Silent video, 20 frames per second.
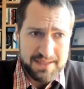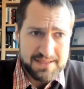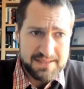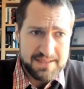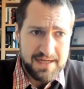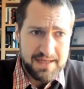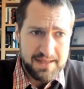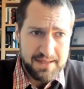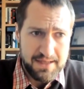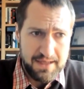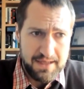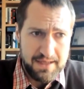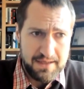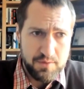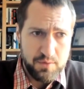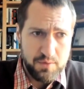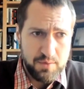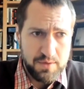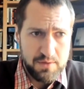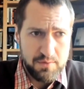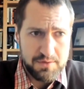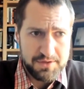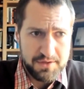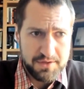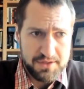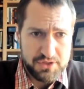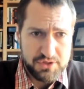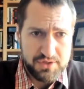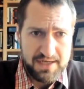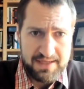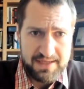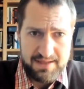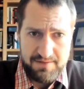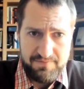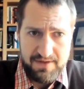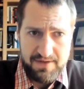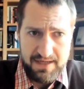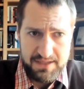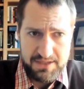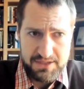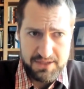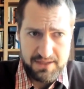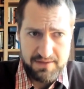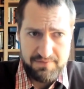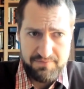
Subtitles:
It's not like, well, you're going to try the invasion.